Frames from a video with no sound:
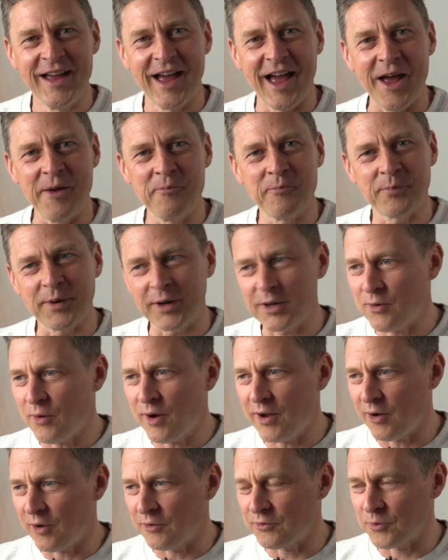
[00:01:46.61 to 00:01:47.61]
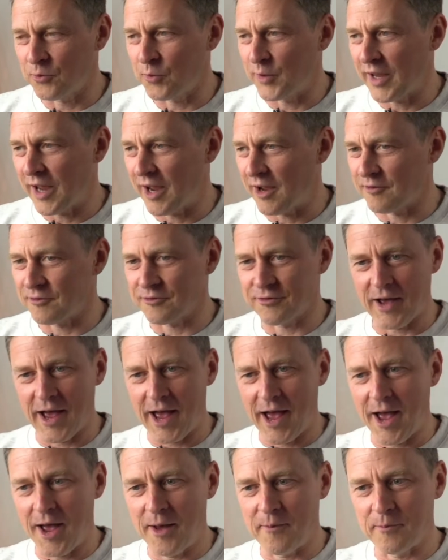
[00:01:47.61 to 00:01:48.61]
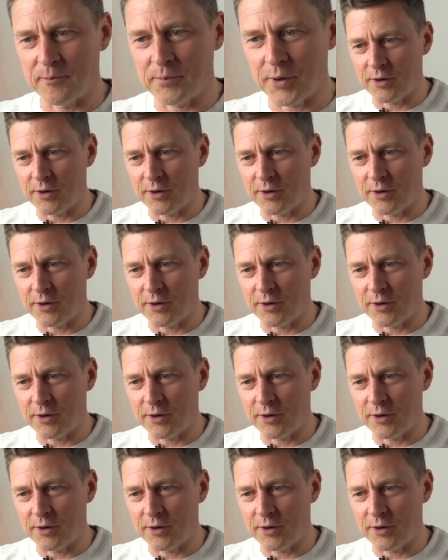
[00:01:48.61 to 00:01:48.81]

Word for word: Um, but quite often we have um,